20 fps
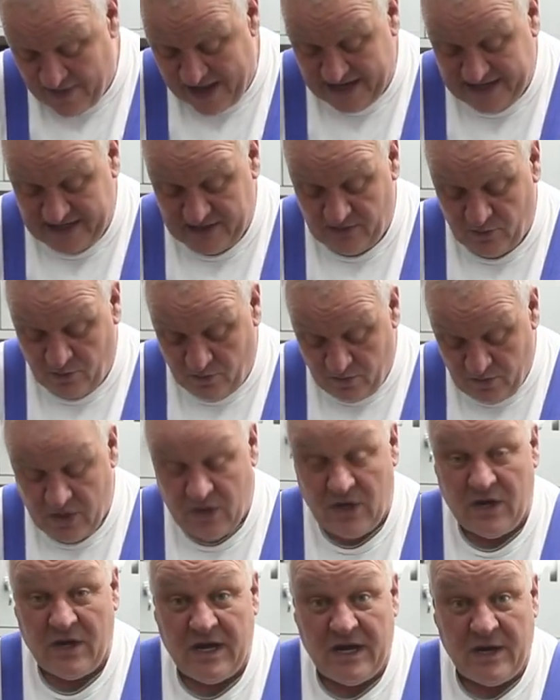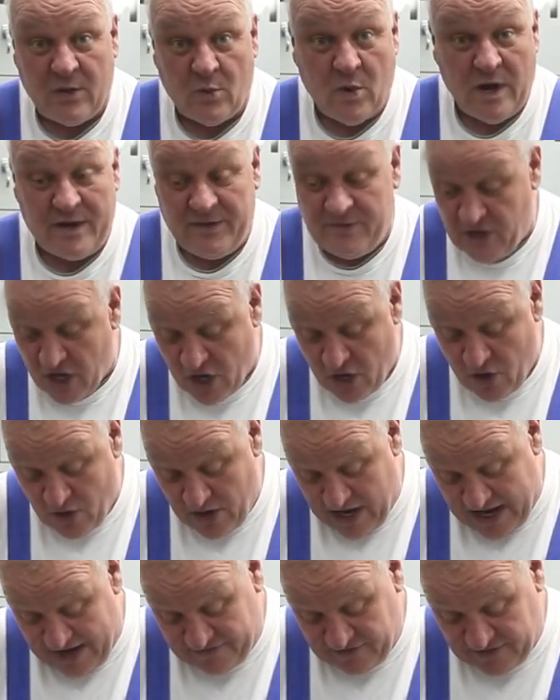back in one go
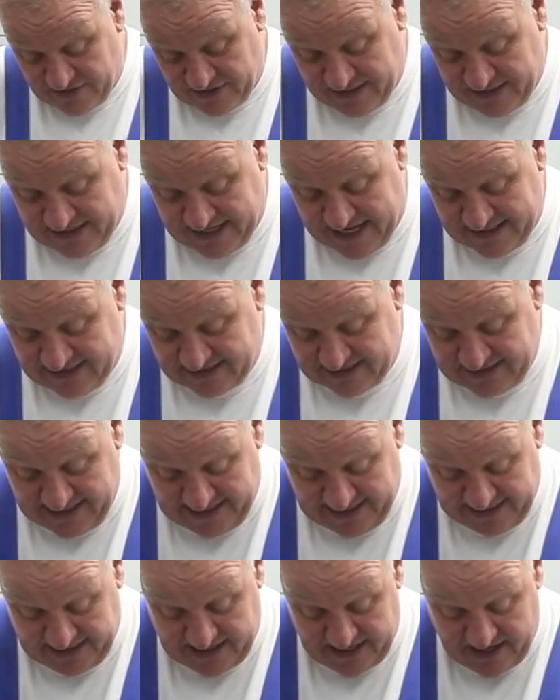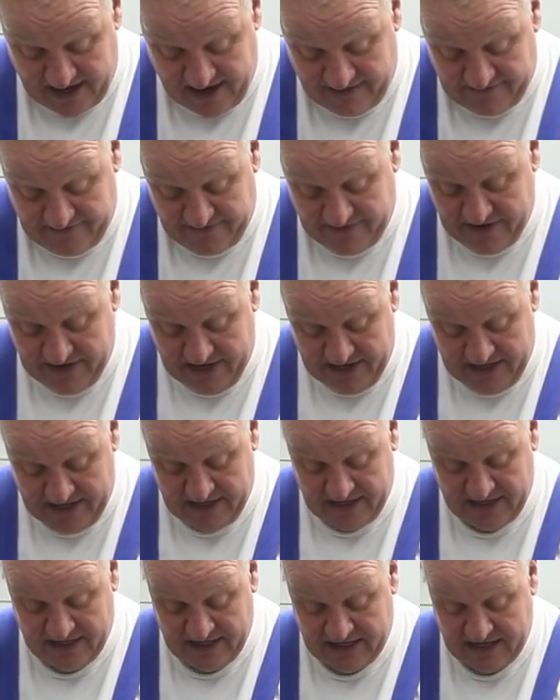after the case is heated enough.
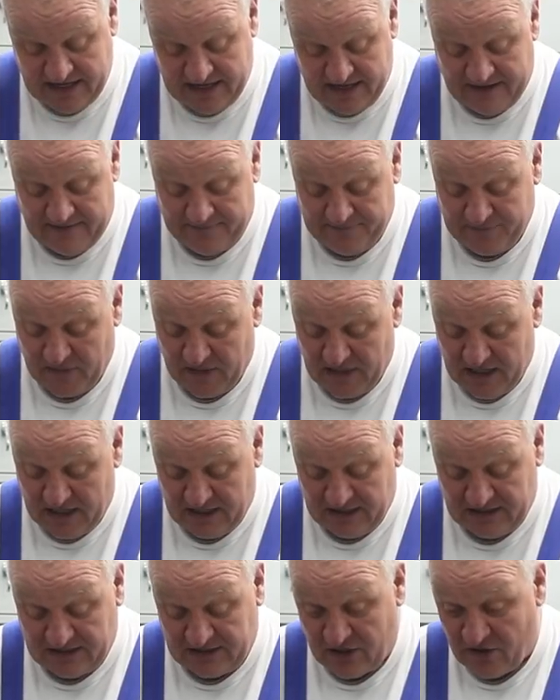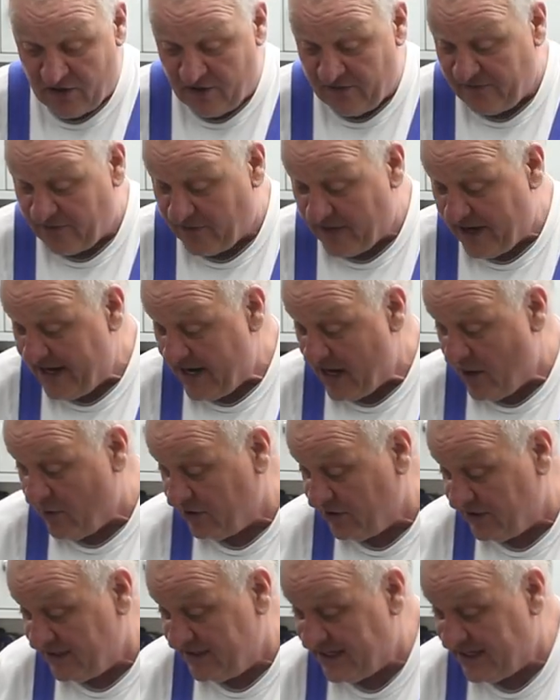So for right now, we'll just